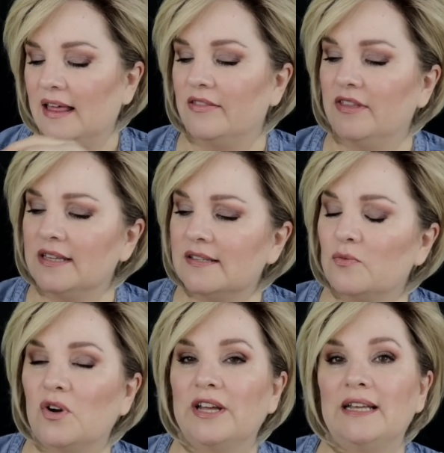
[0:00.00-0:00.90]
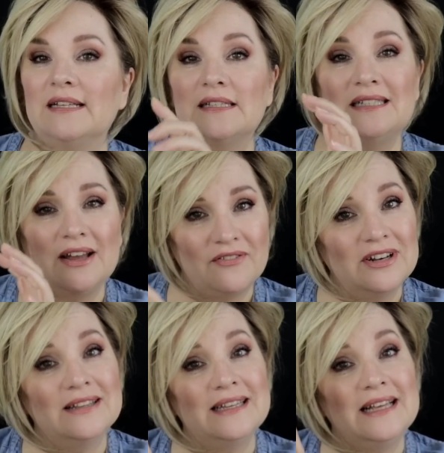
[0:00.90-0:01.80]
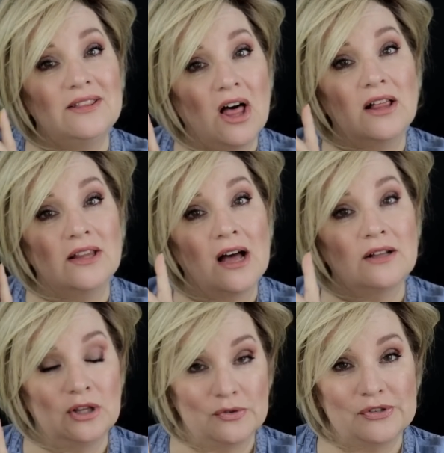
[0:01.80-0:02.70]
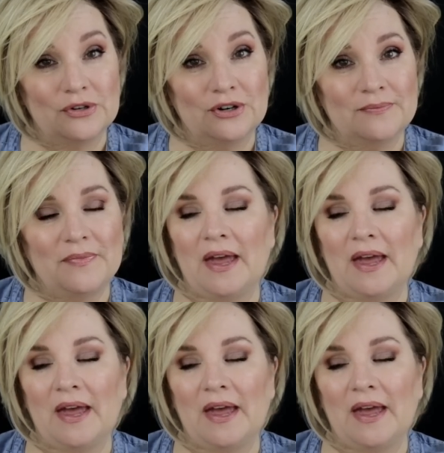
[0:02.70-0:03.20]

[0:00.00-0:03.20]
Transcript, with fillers: This one is definitely a lot, lot closer.